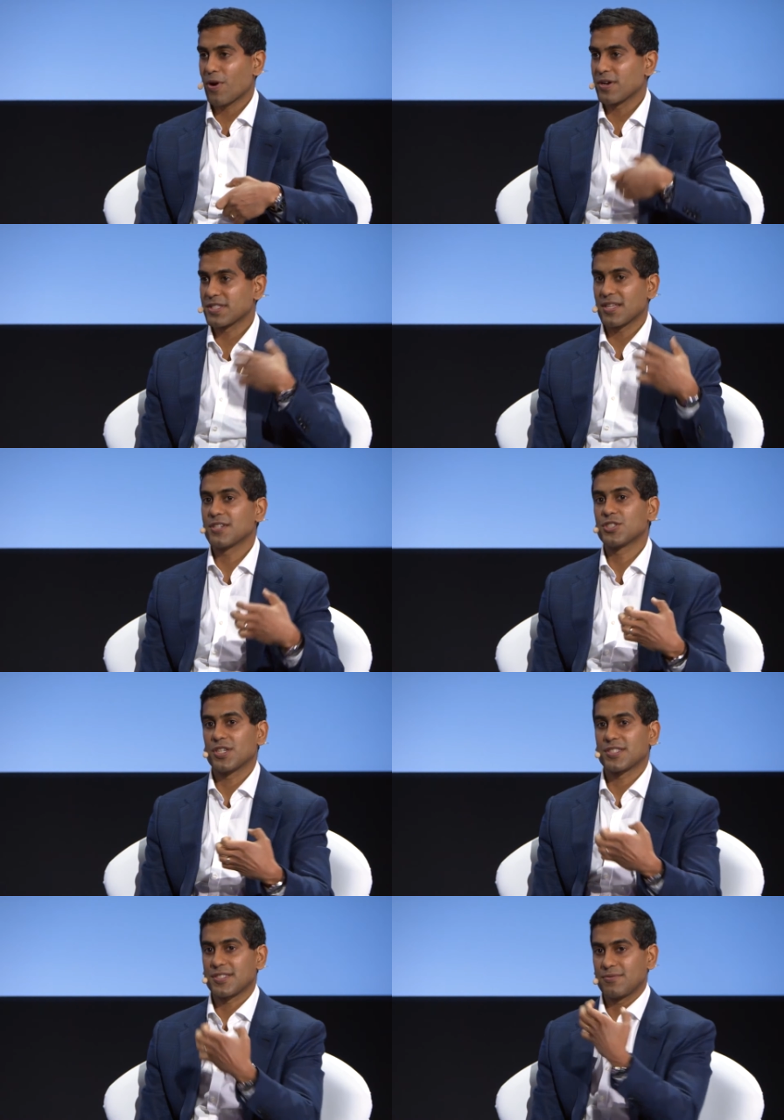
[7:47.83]
where it's not
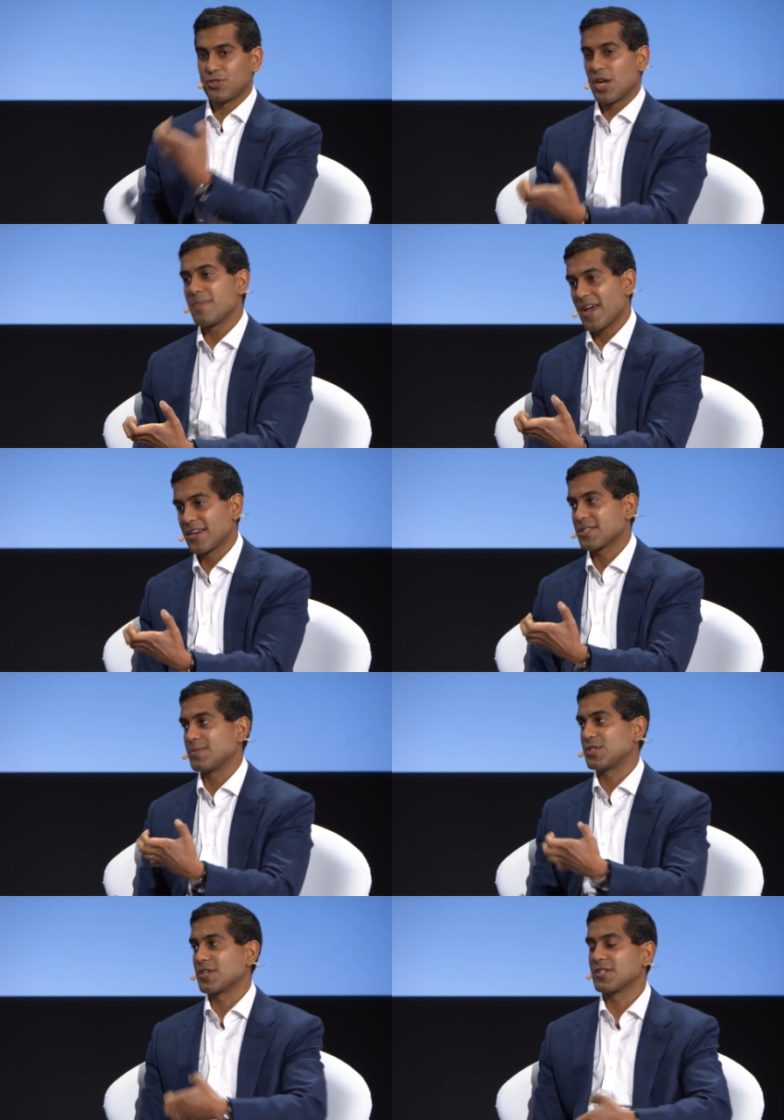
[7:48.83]
just JPEGs,
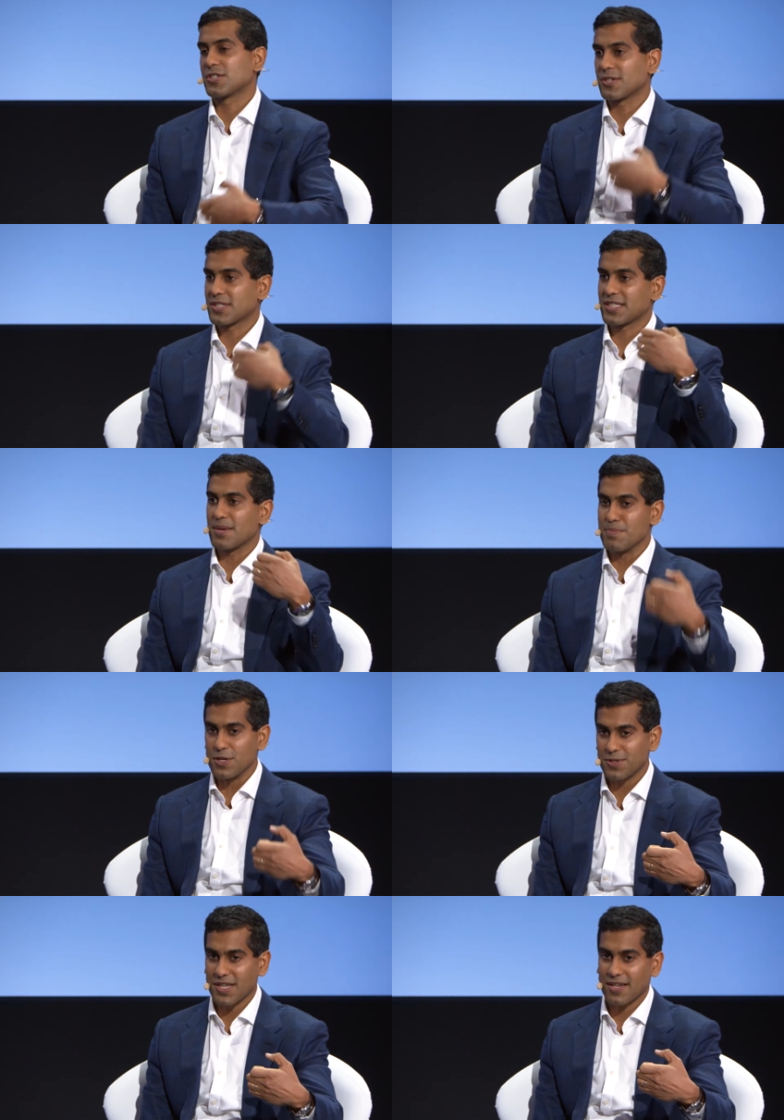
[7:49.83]
but you're going to start to see
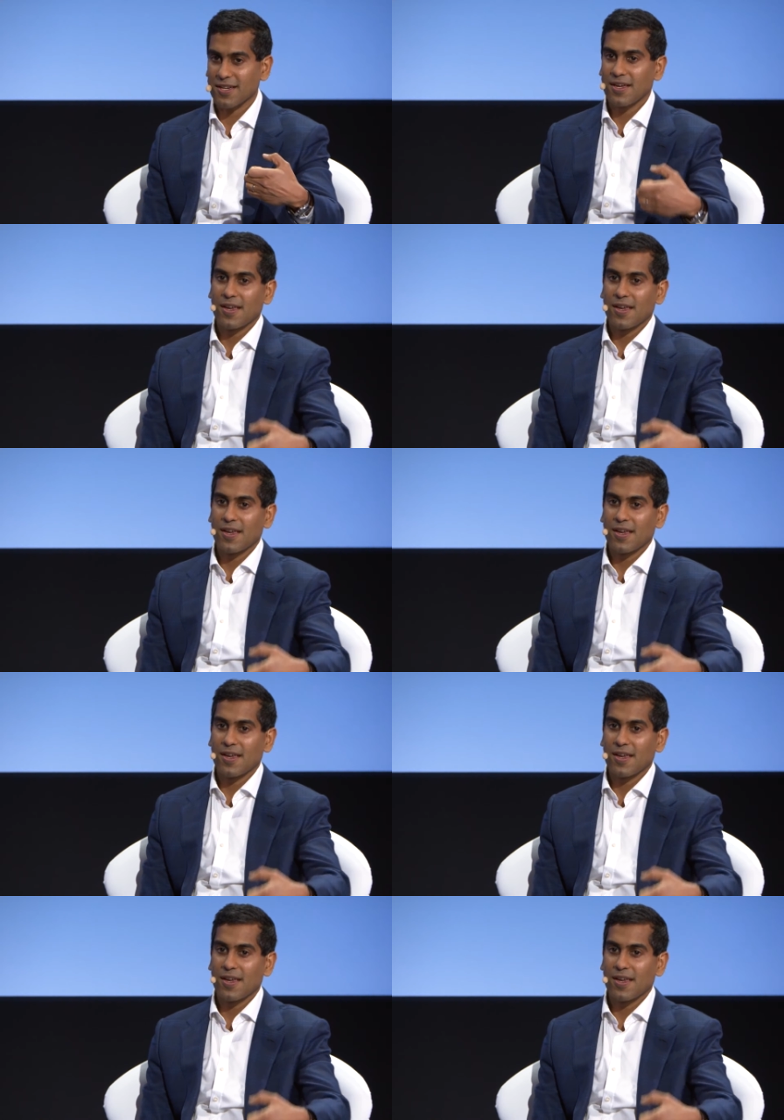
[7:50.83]
music.